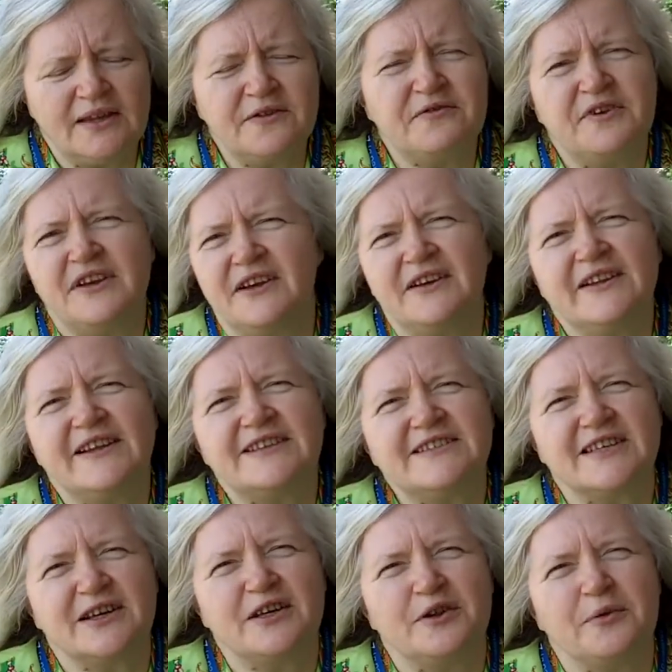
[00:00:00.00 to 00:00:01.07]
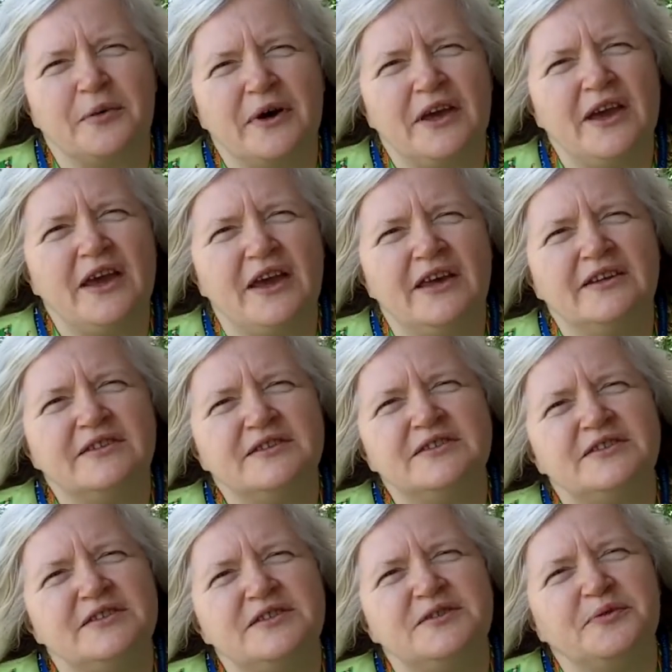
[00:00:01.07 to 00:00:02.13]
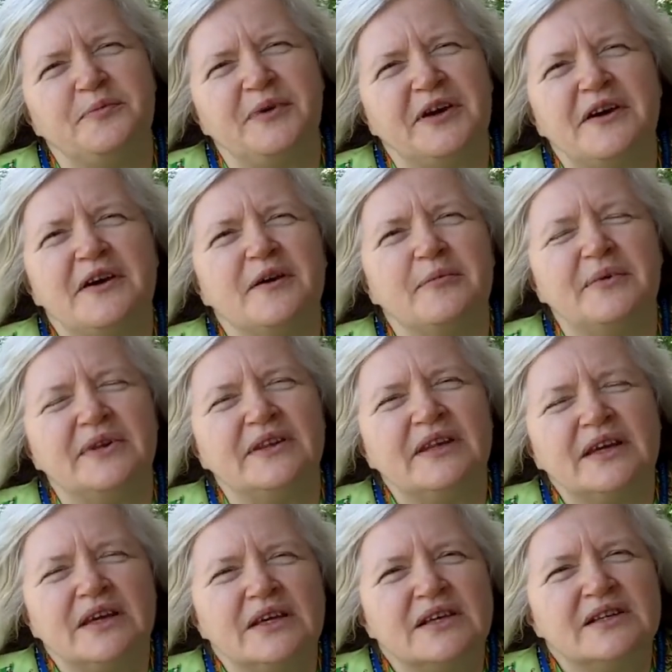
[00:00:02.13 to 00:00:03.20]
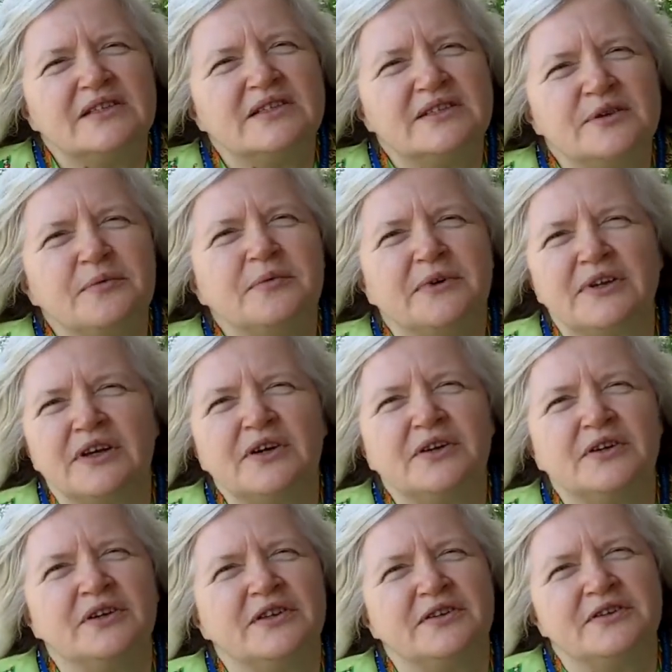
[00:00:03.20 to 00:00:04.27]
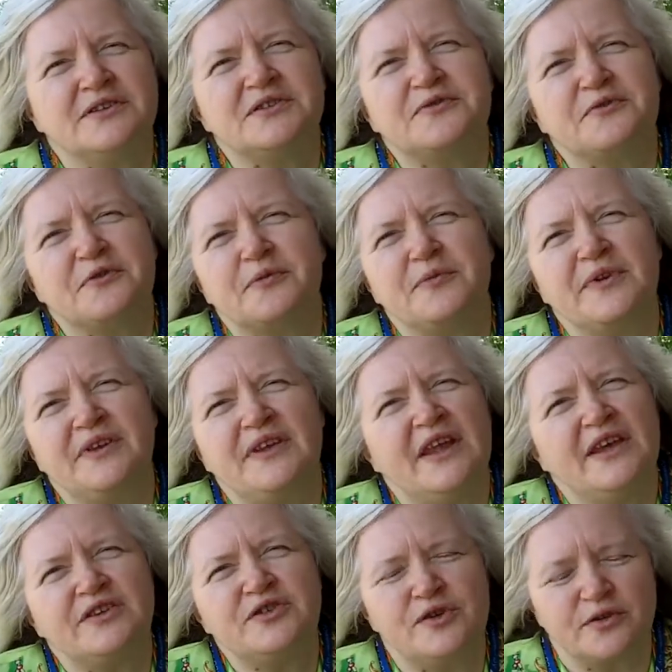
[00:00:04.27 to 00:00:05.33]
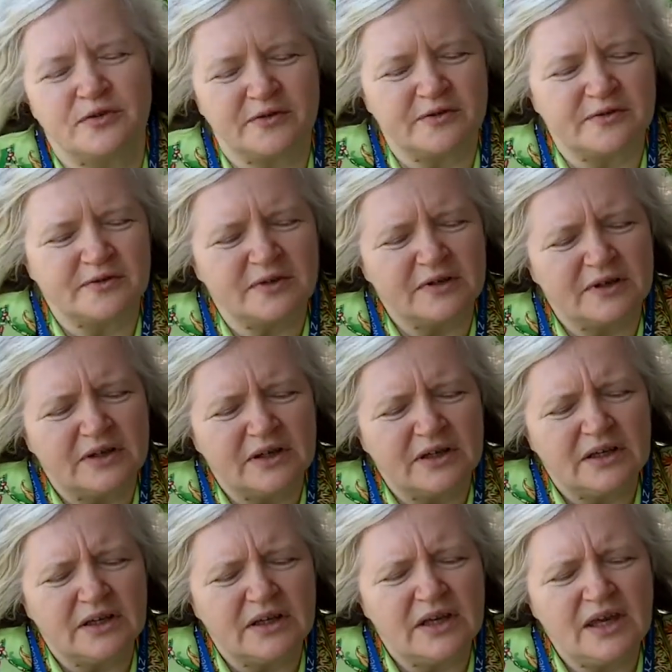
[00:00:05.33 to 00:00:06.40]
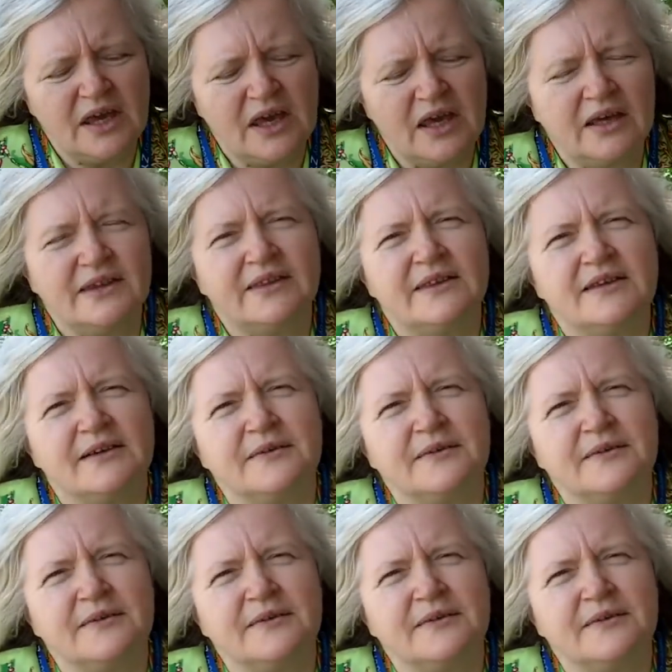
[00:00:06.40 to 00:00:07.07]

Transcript: a very classical way into becoming someone who learns from the nature. And